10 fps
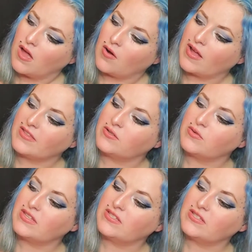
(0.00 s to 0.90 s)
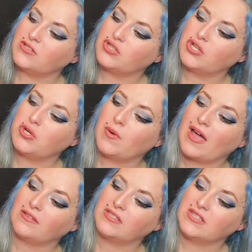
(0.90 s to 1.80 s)
okay, so this is 2
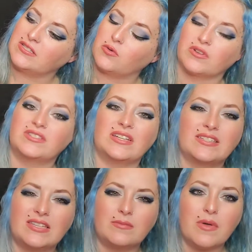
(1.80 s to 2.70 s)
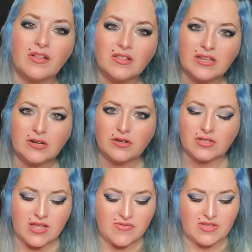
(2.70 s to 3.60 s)
ounces or 60 milliliters
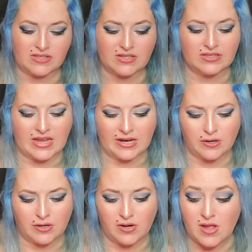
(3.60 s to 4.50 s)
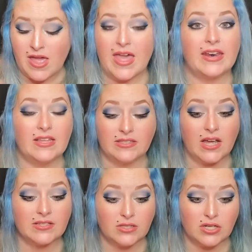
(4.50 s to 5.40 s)
in this container. And it
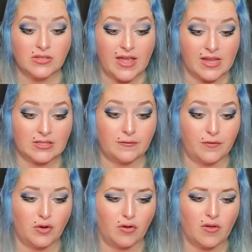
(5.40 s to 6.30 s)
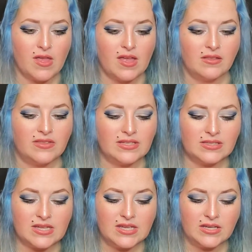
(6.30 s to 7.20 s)
does look like it's full.
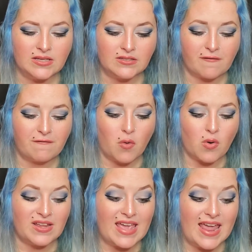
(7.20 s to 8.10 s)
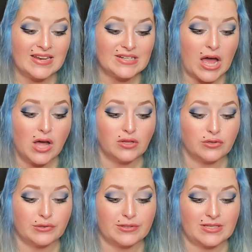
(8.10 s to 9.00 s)
This is
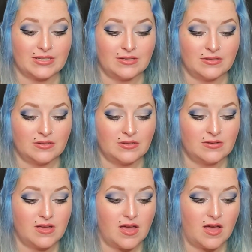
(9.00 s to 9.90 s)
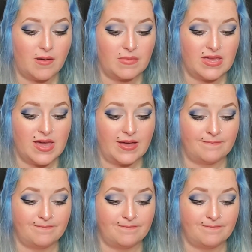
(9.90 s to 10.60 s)
$48. Yeah,